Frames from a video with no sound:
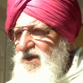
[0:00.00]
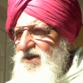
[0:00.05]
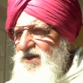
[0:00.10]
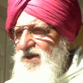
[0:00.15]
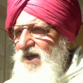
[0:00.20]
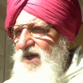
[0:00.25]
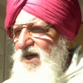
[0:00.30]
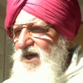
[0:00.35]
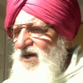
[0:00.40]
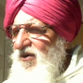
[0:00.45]

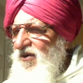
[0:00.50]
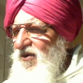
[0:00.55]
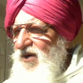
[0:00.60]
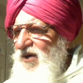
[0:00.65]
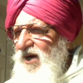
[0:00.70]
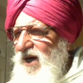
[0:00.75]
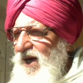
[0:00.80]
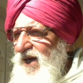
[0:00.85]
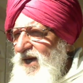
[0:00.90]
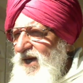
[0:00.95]
they don't
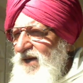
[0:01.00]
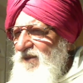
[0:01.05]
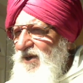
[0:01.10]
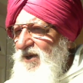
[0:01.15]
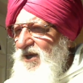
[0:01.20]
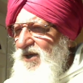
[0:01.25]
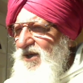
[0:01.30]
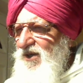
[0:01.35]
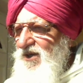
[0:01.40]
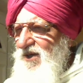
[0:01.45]
like me
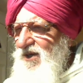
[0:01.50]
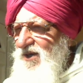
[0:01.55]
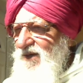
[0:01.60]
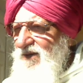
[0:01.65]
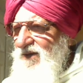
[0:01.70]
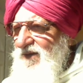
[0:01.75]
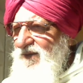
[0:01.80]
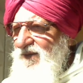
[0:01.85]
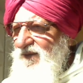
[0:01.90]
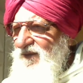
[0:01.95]
either.
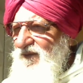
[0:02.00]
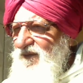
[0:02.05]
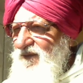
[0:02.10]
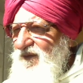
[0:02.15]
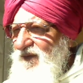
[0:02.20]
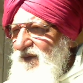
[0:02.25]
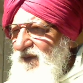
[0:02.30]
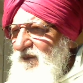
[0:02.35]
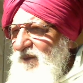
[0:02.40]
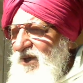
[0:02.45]

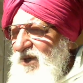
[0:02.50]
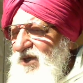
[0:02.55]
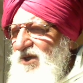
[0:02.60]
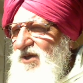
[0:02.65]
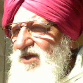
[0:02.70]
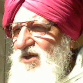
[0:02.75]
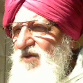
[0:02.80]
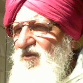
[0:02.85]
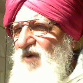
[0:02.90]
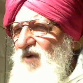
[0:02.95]
But
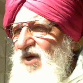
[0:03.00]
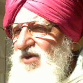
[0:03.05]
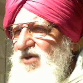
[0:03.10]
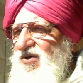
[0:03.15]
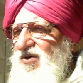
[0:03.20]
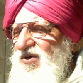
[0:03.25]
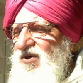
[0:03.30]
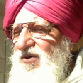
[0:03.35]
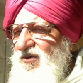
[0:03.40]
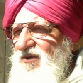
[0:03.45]
in the
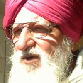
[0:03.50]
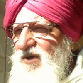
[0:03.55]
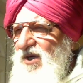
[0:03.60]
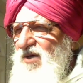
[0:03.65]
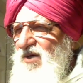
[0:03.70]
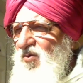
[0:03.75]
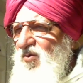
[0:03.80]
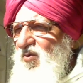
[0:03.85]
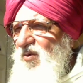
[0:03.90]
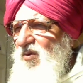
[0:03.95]
West, you know, they
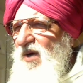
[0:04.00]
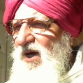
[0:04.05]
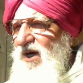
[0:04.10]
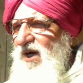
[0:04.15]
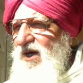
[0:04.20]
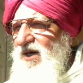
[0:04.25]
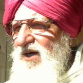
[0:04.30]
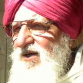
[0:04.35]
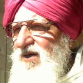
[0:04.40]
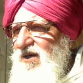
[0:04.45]
do
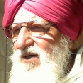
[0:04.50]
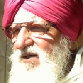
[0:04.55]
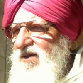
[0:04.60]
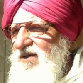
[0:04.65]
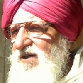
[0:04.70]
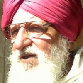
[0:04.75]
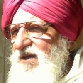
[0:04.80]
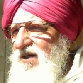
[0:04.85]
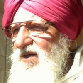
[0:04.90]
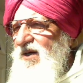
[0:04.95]
like
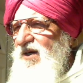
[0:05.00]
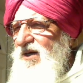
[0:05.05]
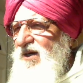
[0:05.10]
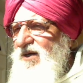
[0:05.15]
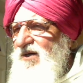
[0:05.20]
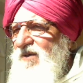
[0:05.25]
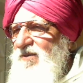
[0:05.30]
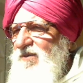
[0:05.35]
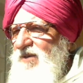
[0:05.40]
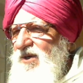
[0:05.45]
a
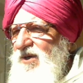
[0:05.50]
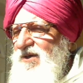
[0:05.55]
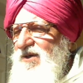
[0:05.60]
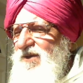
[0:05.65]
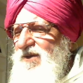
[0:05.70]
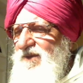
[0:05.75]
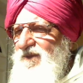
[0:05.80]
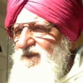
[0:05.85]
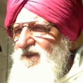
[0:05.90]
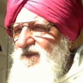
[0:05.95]
little bit.
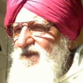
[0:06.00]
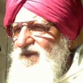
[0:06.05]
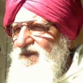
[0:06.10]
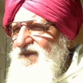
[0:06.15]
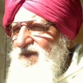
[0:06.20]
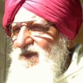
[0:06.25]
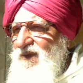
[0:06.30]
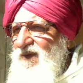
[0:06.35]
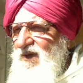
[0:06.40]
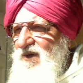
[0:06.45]

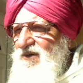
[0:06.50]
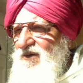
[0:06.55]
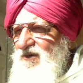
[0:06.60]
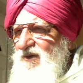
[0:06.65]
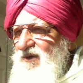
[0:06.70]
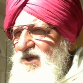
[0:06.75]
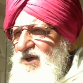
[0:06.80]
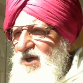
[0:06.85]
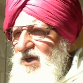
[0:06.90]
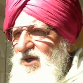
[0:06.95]

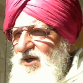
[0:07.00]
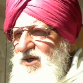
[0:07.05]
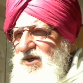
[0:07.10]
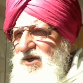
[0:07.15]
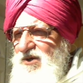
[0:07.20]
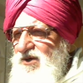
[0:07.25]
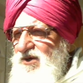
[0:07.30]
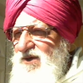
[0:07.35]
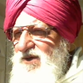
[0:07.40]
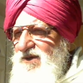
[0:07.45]
So in the
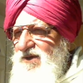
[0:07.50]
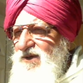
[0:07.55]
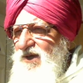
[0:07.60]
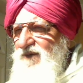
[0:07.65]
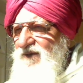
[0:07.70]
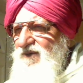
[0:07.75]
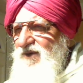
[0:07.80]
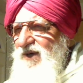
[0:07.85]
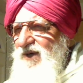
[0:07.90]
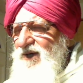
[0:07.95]
East, they
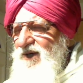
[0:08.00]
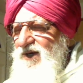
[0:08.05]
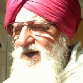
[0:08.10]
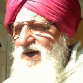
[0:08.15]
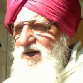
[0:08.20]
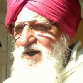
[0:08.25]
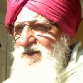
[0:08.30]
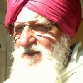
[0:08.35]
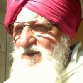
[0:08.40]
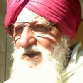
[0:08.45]
would have
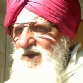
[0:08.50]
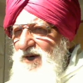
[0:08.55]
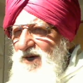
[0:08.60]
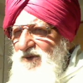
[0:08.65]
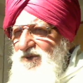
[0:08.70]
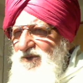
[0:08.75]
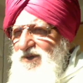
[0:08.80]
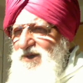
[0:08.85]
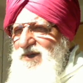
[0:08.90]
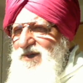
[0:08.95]
kicked me
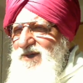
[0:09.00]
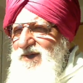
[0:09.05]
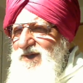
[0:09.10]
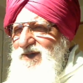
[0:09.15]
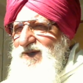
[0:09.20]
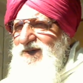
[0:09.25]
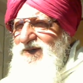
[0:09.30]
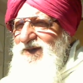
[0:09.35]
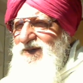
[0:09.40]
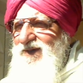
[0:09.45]
out.
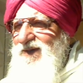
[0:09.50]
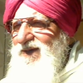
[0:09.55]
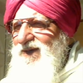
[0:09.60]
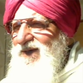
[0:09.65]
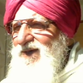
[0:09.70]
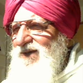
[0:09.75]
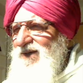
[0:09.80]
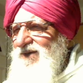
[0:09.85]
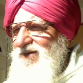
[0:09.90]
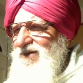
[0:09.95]

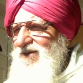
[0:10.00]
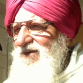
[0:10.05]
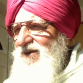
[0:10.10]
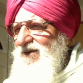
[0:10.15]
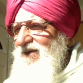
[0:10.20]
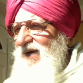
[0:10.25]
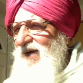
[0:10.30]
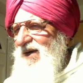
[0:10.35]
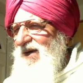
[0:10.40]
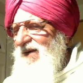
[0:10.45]

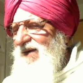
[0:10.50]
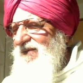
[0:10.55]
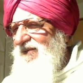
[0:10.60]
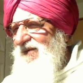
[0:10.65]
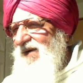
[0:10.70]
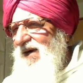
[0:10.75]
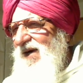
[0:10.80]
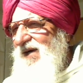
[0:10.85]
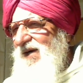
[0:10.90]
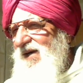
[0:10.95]
So I
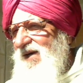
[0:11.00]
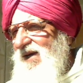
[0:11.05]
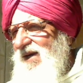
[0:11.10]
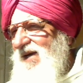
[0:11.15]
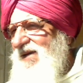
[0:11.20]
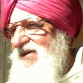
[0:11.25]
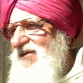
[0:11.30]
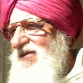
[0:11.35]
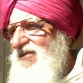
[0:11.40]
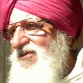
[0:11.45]
would not
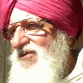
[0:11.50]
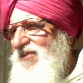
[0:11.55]
dare to